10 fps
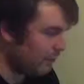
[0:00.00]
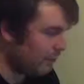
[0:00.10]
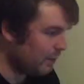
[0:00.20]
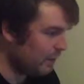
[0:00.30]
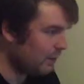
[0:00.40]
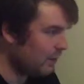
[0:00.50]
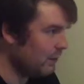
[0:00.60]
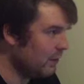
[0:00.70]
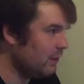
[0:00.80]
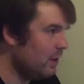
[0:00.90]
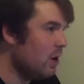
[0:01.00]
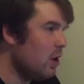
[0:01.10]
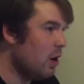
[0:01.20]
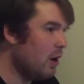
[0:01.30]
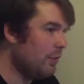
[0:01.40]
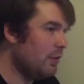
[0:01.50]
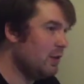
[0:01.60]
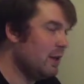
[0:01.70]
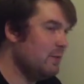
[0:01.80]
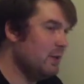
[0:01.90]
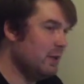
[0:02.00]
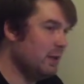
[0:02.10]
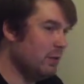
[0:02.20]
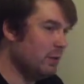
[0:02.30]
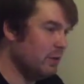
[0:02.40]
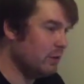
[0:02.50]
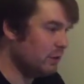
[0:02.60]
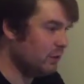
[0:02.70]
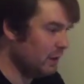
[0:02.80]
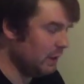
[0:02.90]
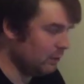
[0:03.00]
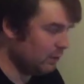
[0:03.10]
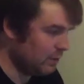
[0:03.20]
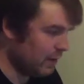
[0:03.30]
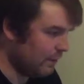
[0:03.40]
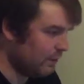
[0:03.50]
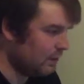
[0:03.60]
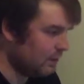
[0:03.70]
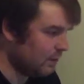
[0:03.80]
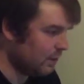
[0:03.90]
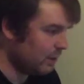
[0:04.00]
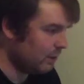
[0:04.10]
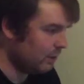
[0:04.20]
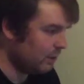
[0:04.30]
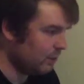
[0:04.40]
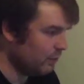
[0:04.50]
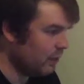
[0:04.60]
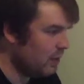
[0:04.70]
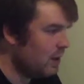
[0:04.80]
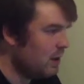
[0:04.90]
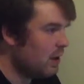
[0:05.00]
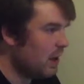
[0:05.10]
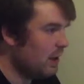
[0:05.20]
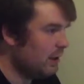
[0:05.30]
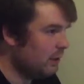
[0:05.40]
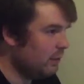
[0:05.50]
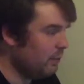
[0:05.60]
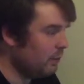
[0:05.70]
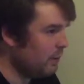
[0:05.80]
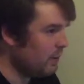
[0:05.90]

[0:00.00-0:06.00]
a film like this is oftentimes I think what's interesting is when you have these independent films I think when